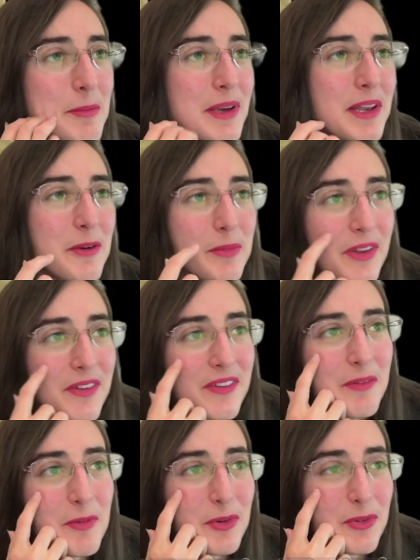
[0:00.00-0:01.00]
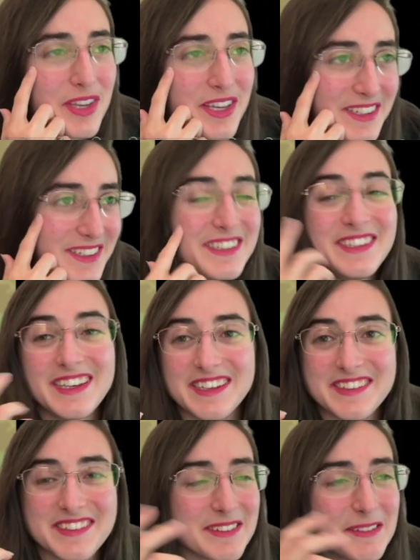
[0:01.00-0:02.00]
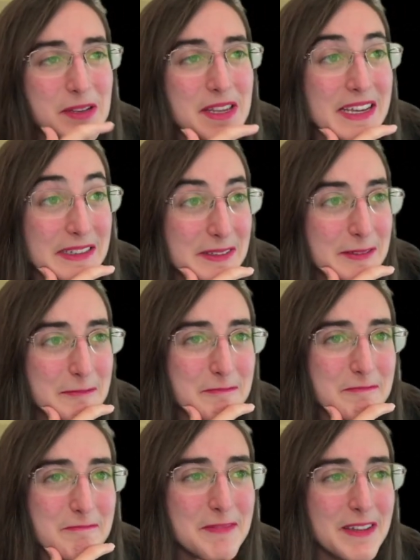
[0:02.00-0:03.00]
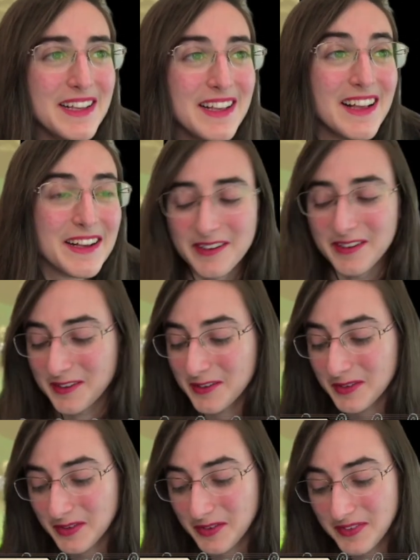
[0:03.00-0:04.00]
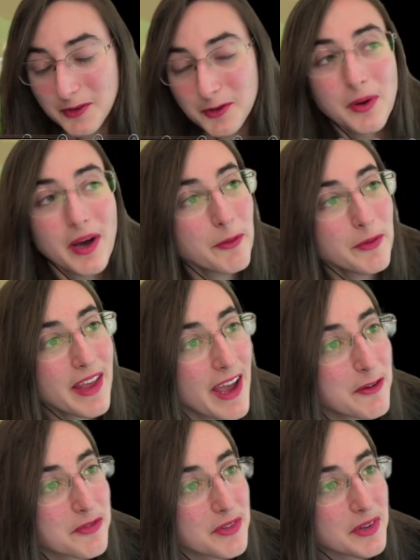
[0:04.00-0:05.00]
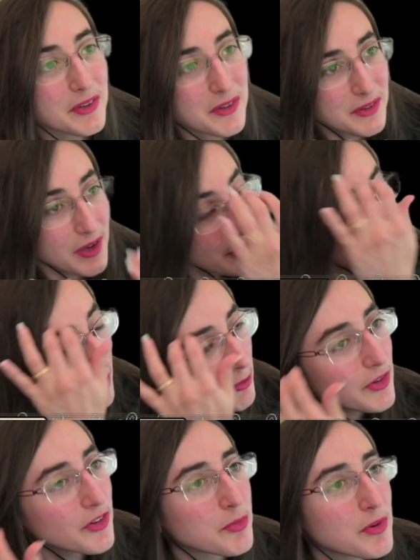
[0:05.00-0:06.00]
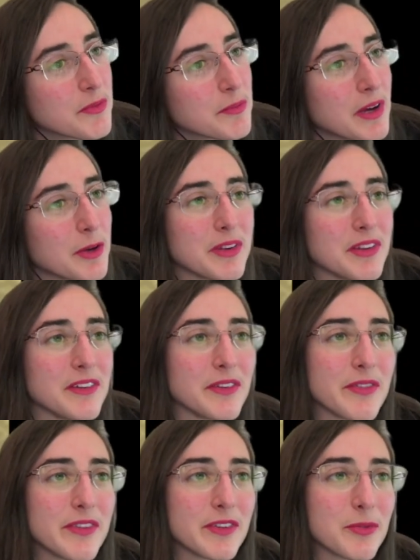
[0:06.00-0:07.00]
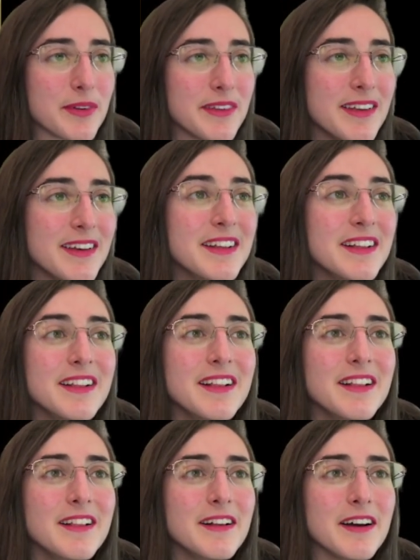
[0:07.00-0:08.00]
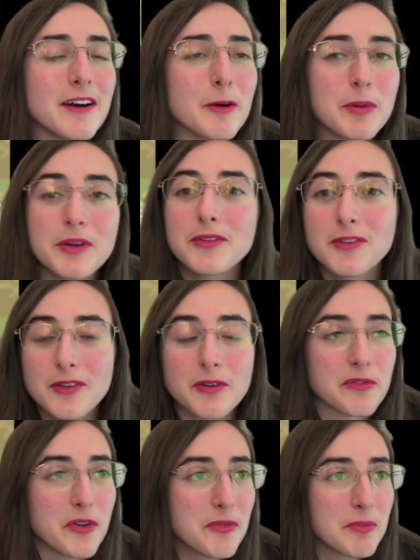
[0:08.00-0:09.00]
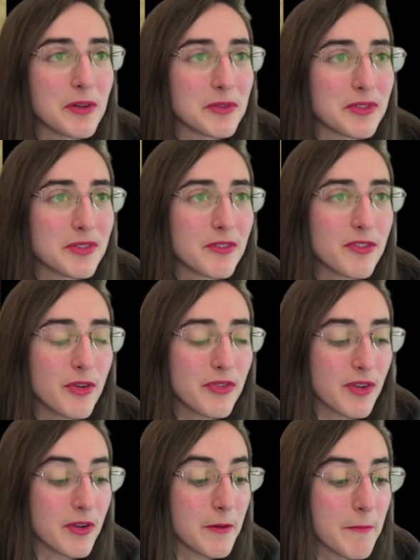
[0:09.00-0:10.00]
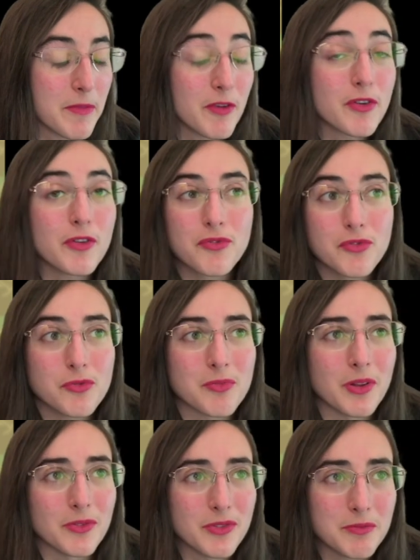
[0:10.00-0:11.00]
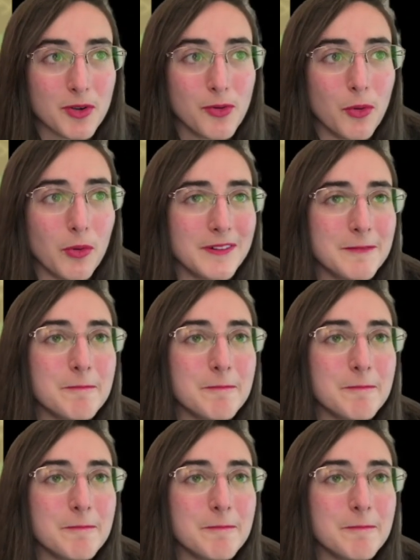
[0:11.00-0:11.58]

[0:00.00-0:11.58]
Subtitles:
Paleobotany mood. Yes, yes. So I won't have. I won't express my opinion on this one. But first plant, first fruit plant. Cool.